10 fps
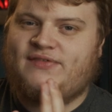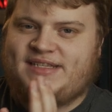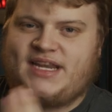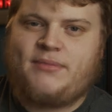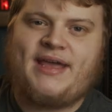of
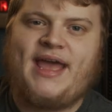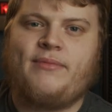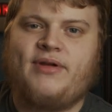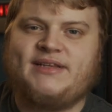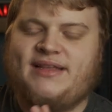cinema
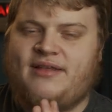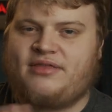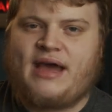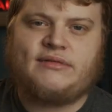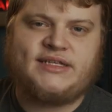cameras in the
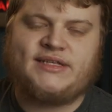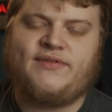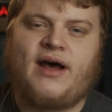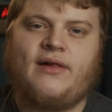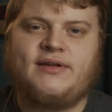thousands
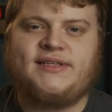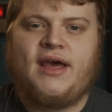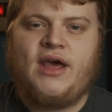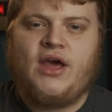of dollars,